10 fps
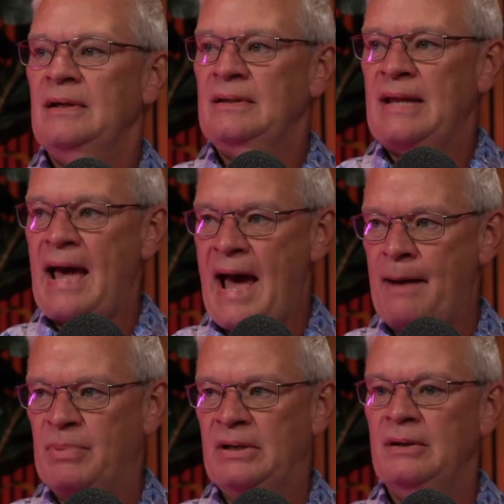to
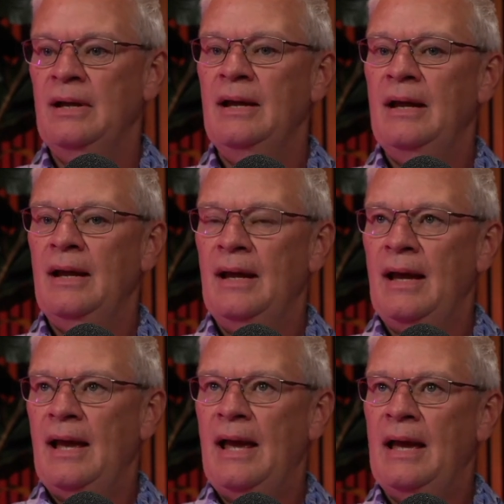happen.
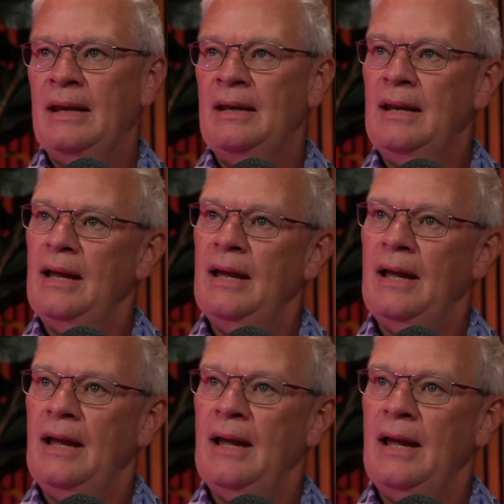And
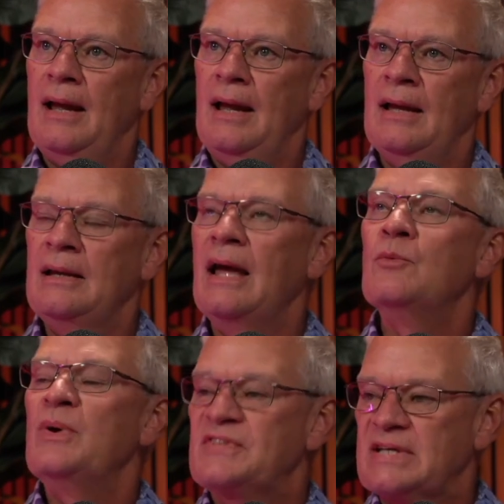
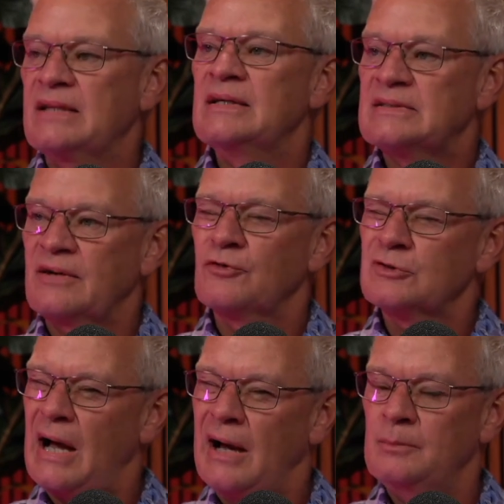we've said this several
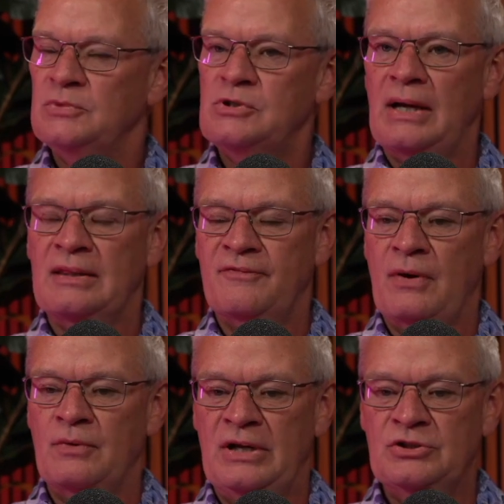times at the
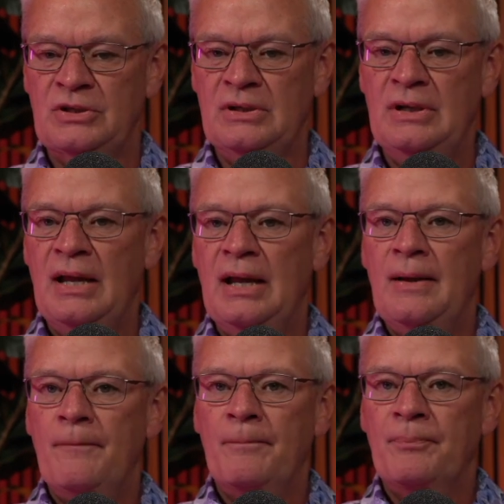foundation,
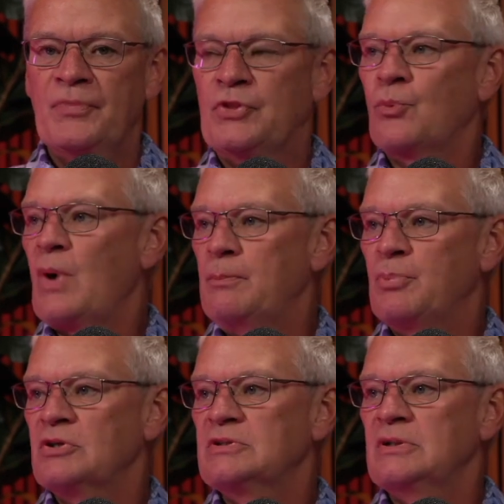the right
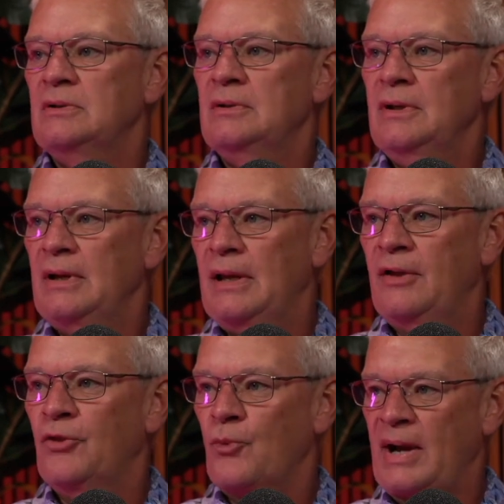person
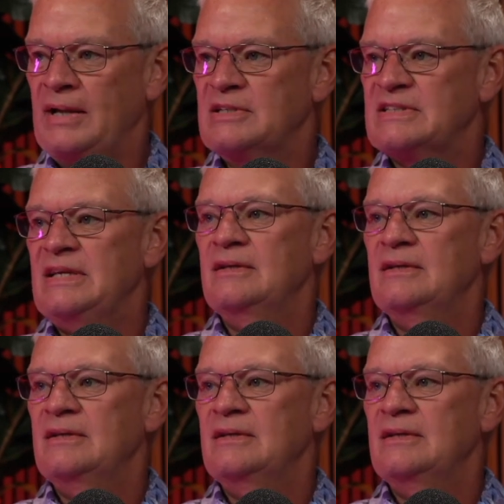in the right seat